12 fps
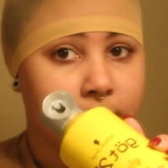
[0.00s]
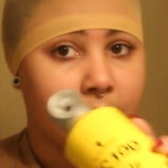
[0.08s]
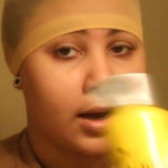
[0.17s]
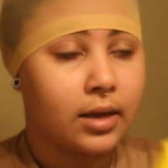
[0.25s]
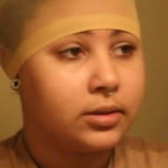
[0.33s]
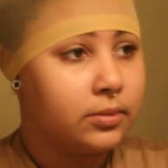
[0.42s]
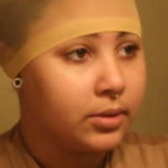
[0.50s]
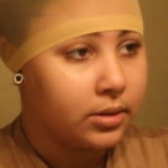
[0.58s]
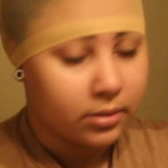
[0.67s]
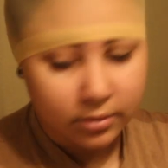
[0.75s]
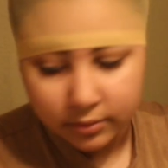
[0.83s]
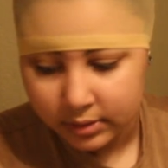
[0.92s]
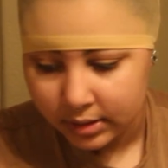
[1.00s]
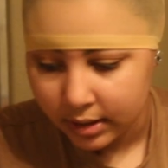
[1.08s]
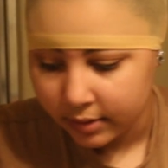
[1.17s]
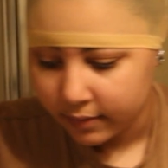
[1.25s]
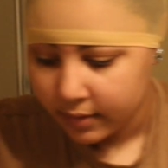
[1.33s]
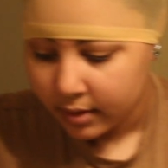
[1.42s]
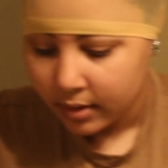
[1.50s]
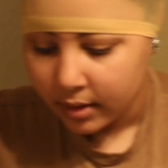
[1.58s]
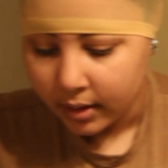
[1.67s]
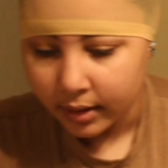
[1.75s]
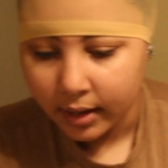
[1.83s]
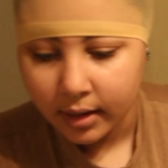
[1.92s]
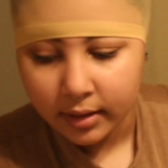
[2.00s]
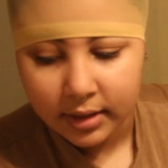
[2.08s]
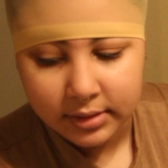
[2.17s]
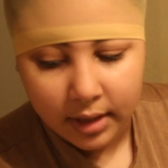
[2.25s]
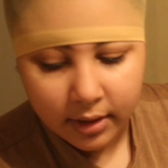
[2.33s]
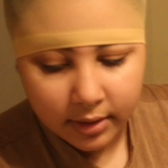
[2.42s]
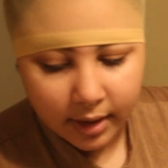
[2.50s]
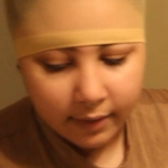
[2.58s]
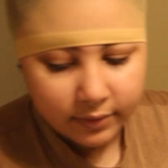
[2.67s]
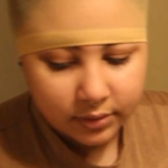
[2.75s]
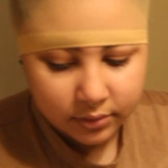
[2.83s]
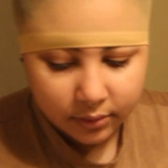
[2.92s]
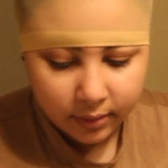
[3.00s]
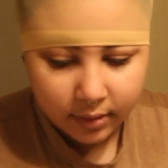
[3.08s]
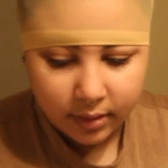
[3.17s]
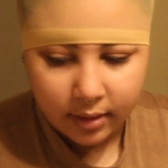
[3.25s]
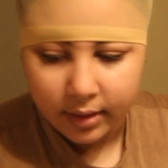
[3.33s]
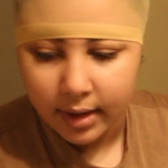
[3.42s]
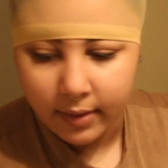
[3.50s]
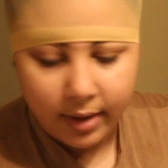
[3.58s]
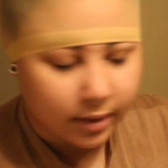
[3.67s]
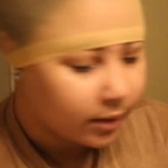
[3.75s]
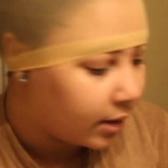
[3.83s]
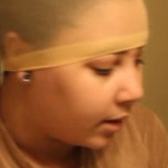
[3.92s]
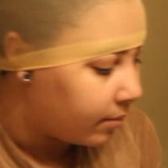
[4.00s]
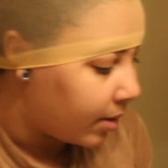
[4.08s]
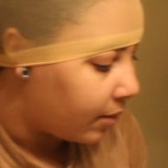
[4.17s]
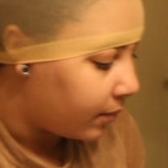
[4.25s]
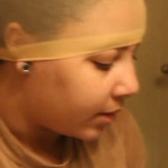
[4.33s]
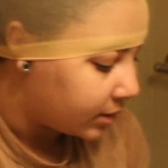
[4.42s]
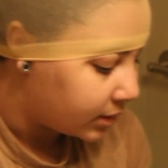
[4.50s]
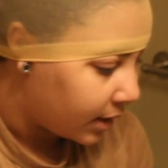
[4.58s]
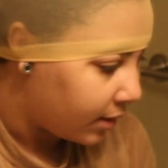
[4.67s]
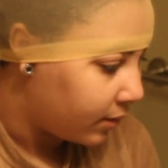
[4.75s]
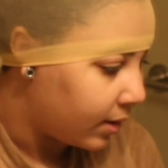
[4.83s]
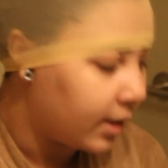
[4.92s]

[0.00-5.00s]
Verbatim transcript: my Got2b Glued stuff. Again, guys, I already have a tutorial on how I lay my wigs down.